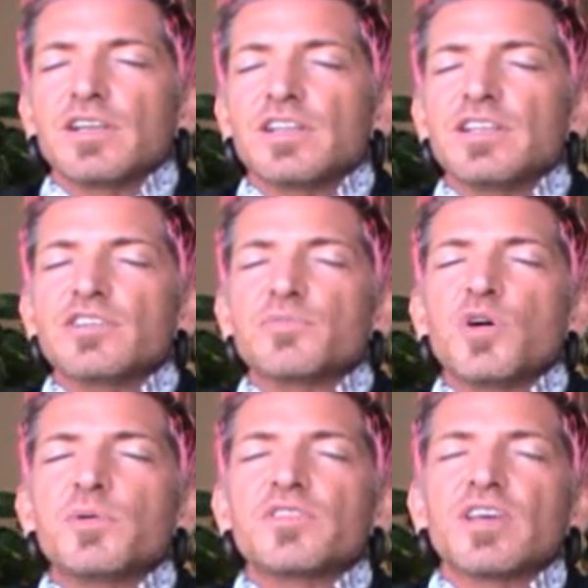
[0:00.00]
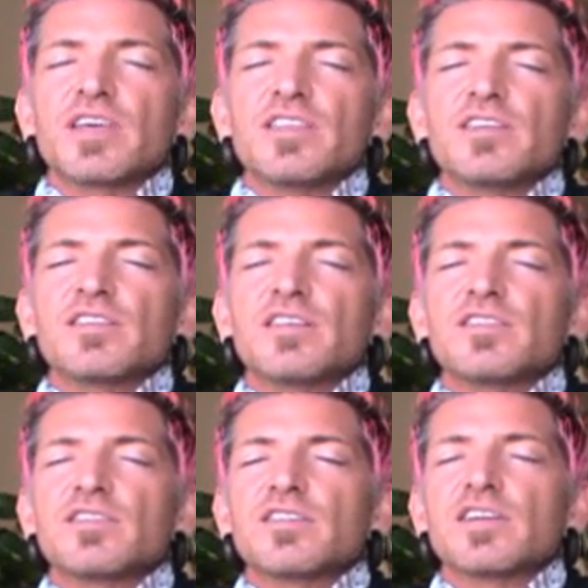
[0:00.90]
And in these moments like this,
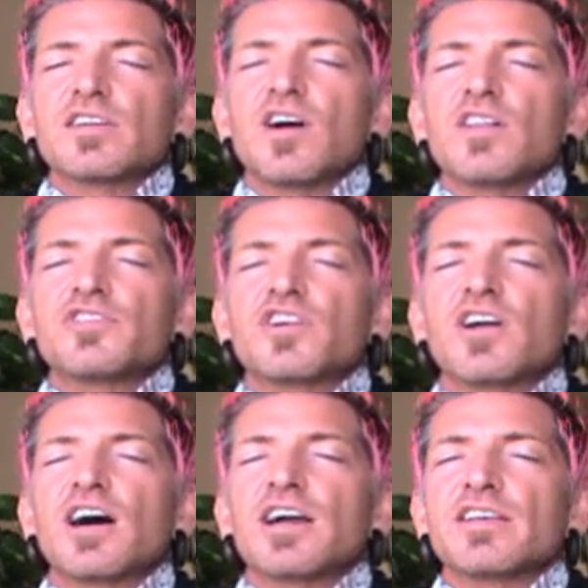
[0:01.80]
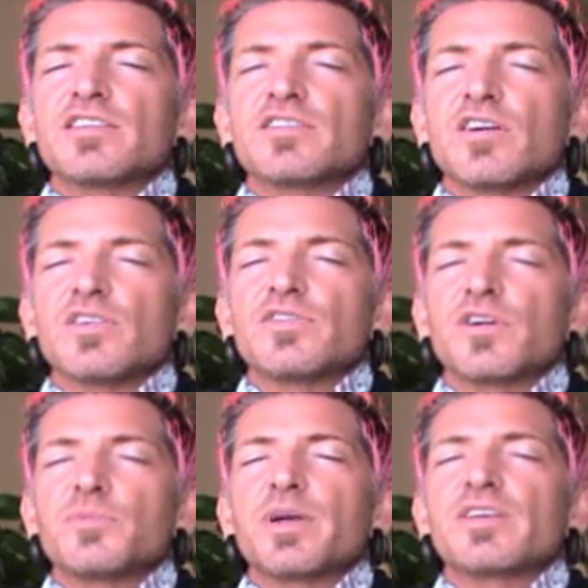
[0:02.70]
let's acknowledge our highest self,
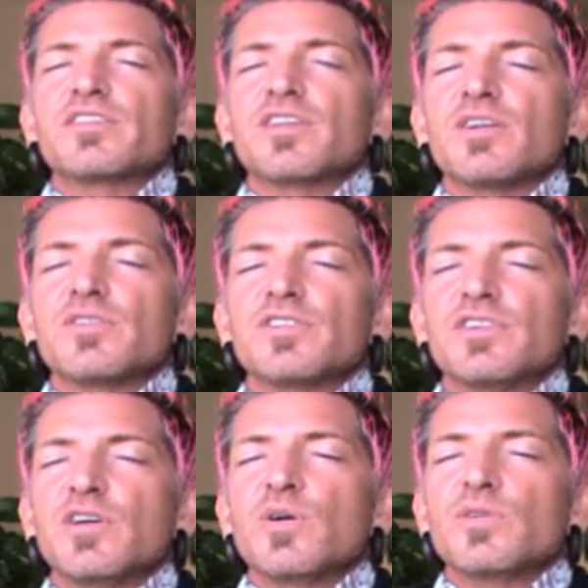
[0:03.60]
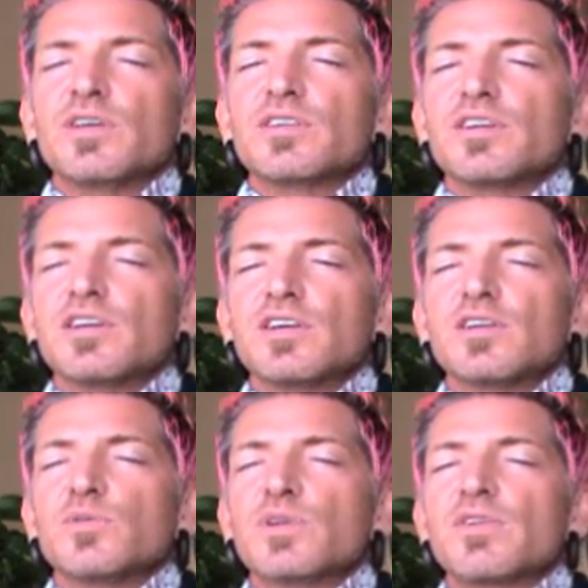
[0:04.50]
our best self, and know that
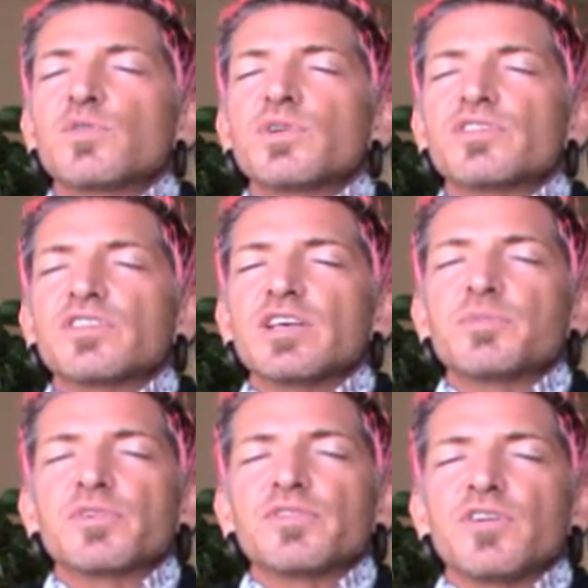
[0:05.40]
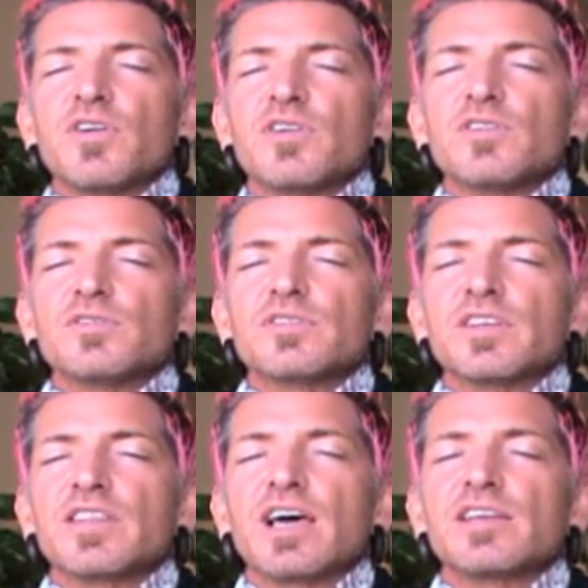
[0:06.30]
whenever we slip or fall,
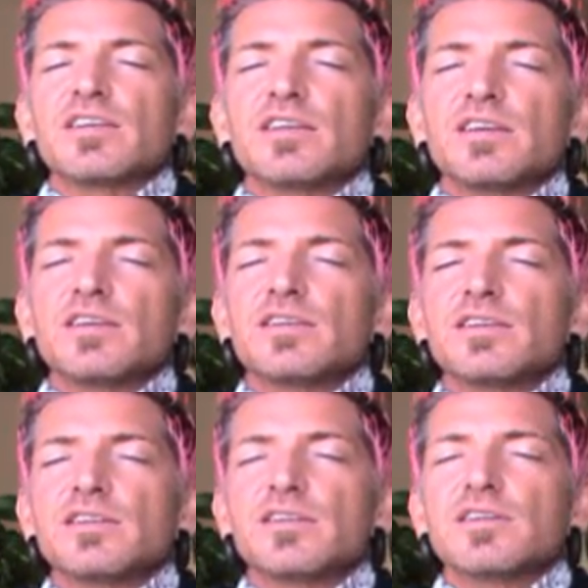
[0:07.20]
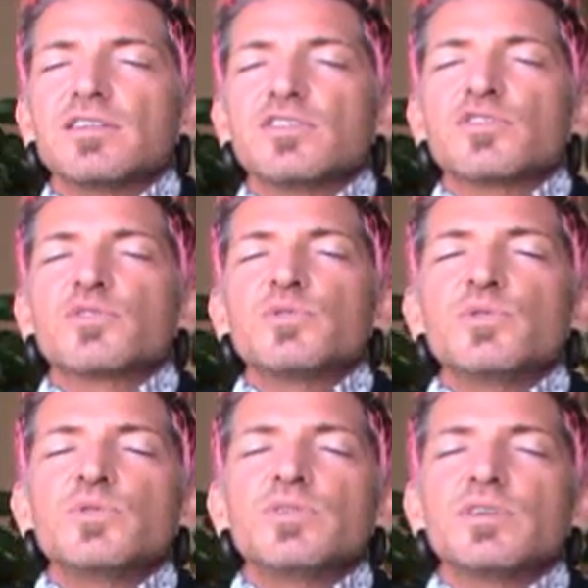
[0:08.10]
that
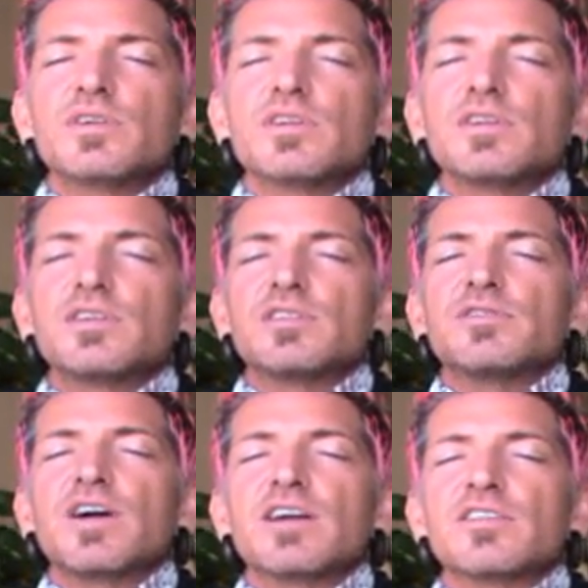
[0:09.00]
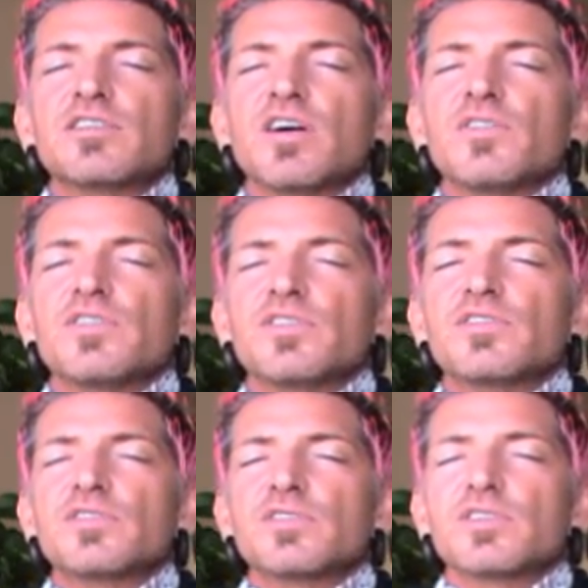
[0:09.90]
true divine self
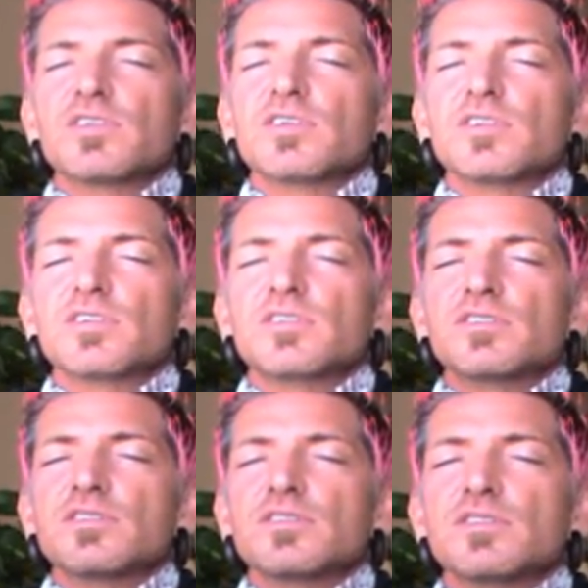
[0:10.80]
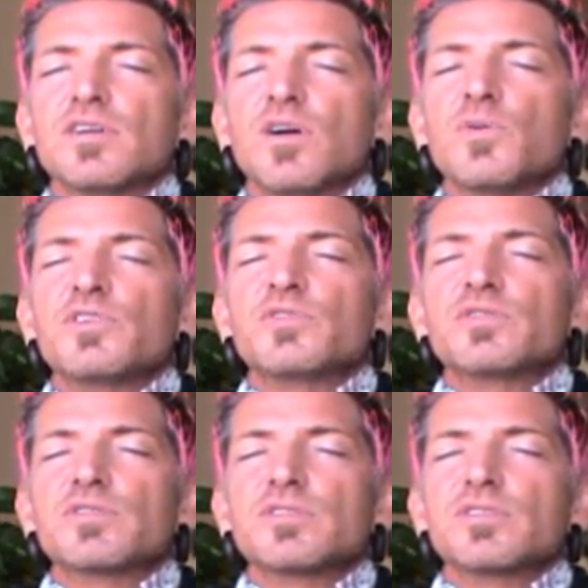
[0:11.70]
is
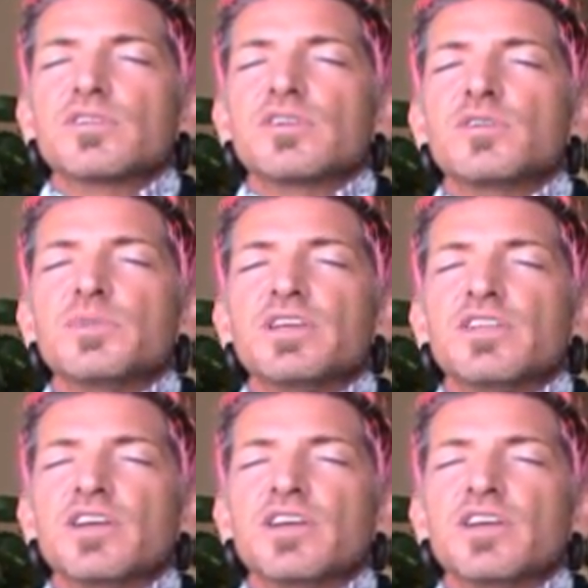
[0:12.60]
always going to be